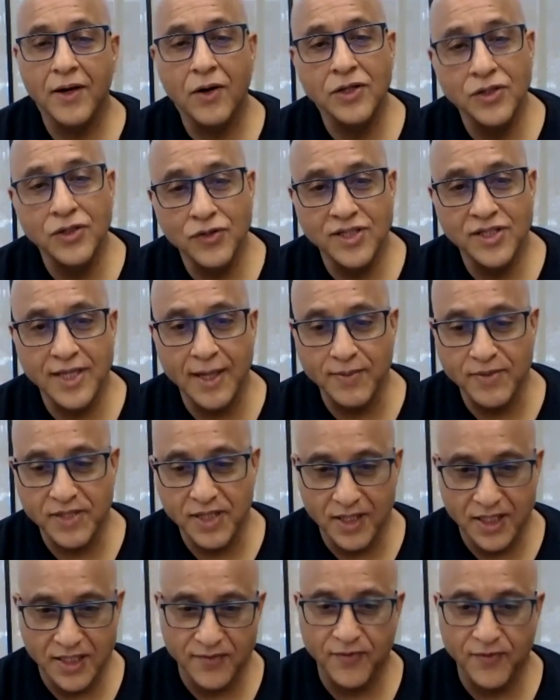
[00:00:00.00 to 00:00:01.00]
are two steps in
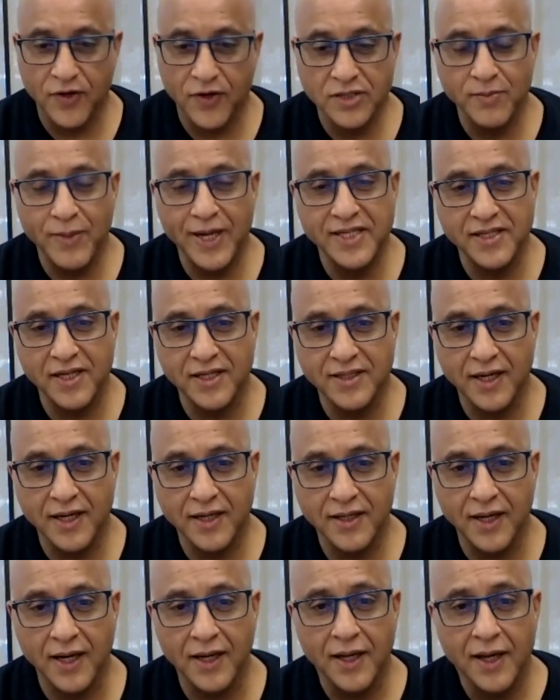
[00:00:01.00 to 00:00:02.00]
this first basic
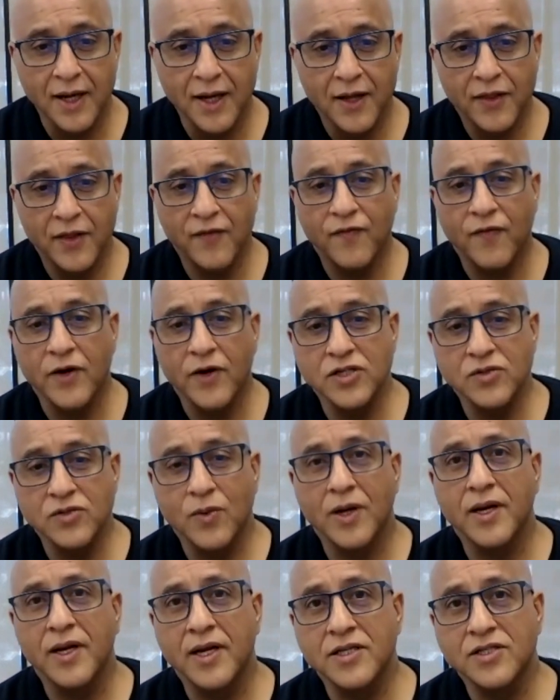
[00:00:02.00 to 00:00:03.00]
technique. The first
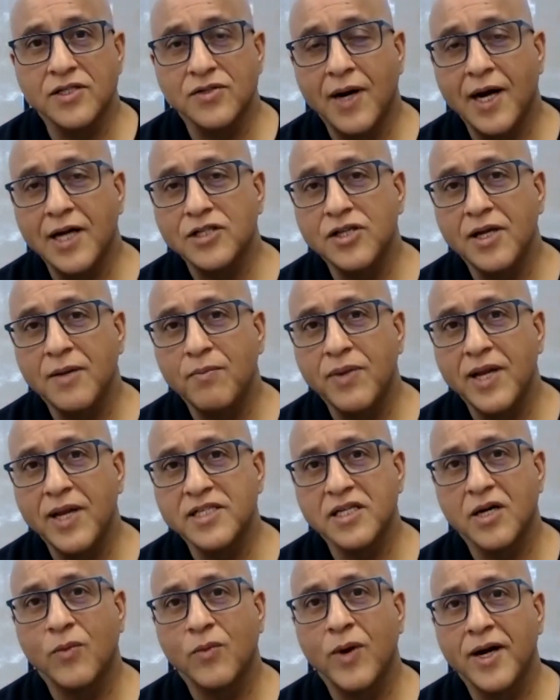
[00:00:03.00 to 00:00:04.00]
one is to actually
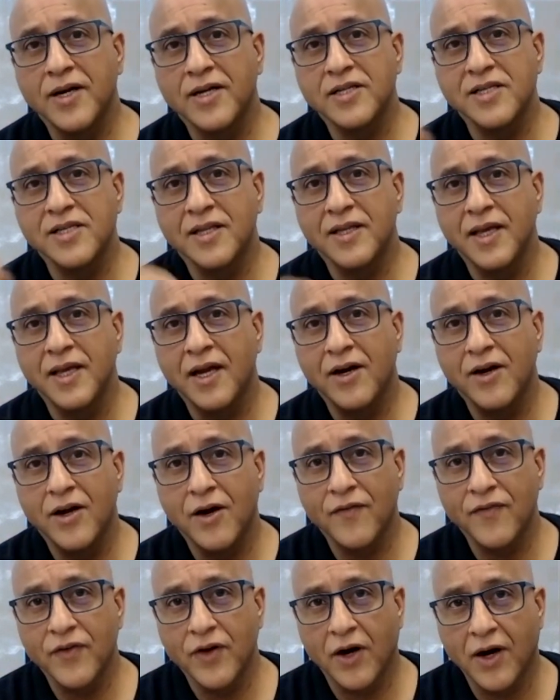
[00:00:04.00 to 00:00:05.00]
place awareness in the area
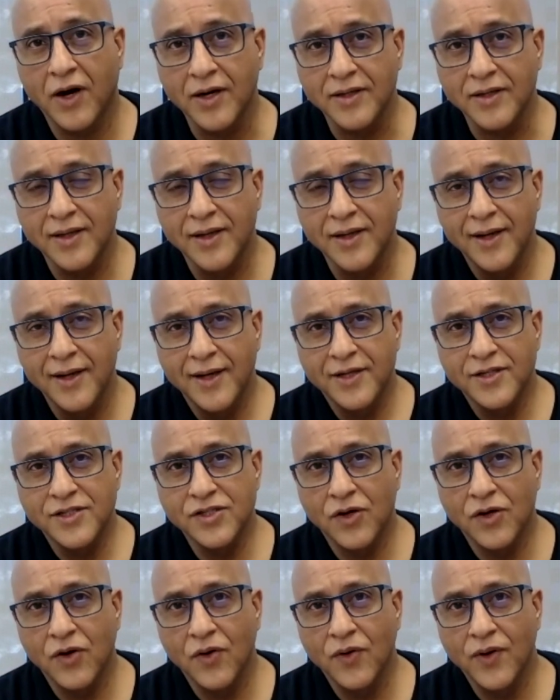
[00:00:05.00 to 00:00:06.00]
of your heart.
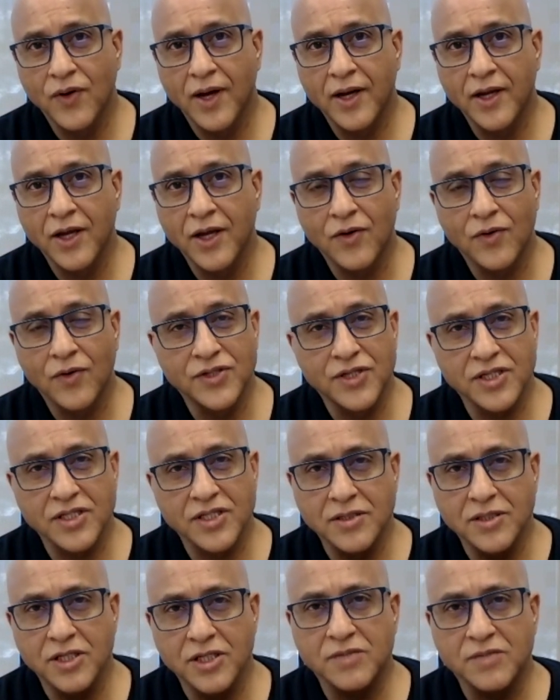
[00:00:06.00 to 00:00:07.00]
So
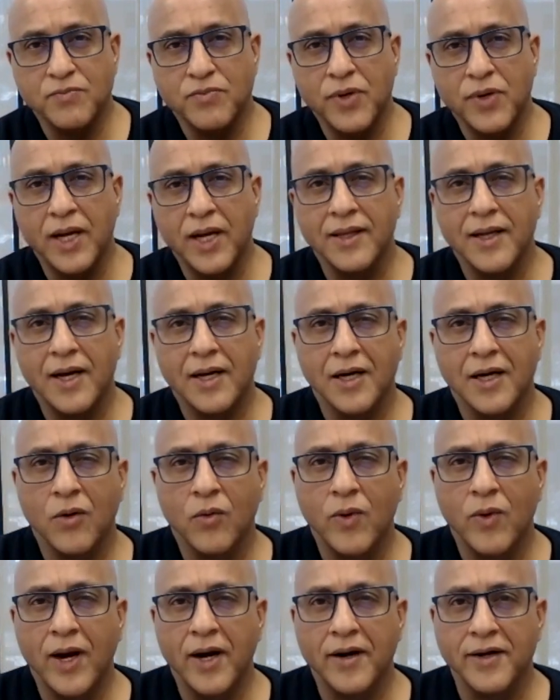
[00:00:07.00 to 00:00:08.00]
just bring that
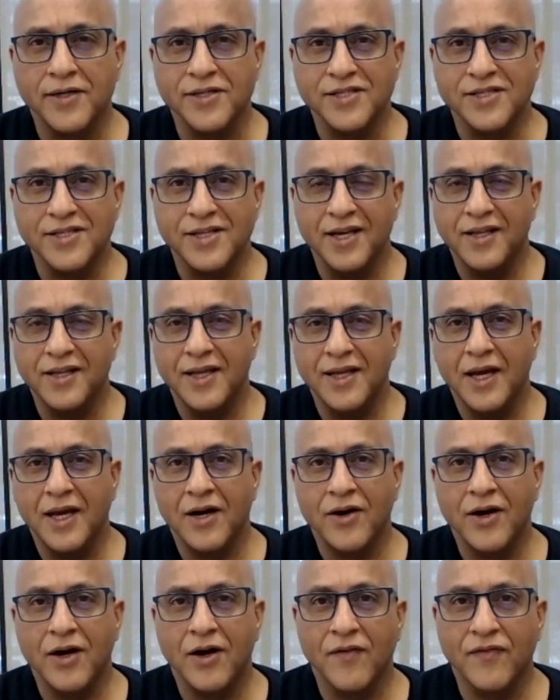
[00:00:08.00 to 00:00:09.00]
awareness in the
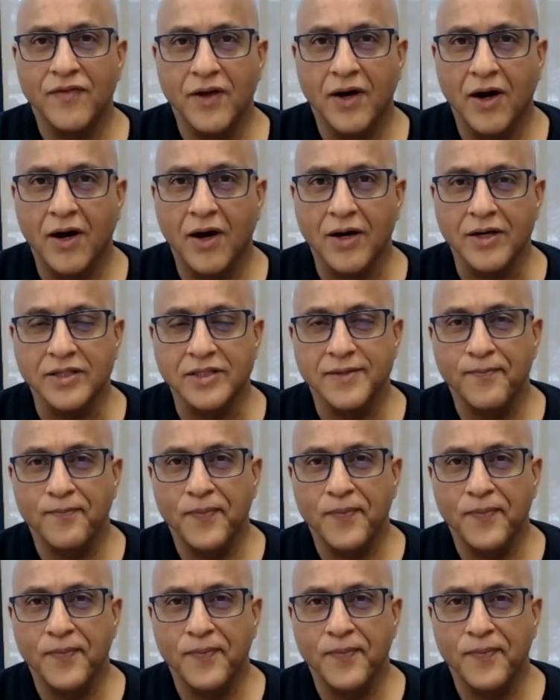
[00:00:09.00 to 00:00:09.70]
area of the heart.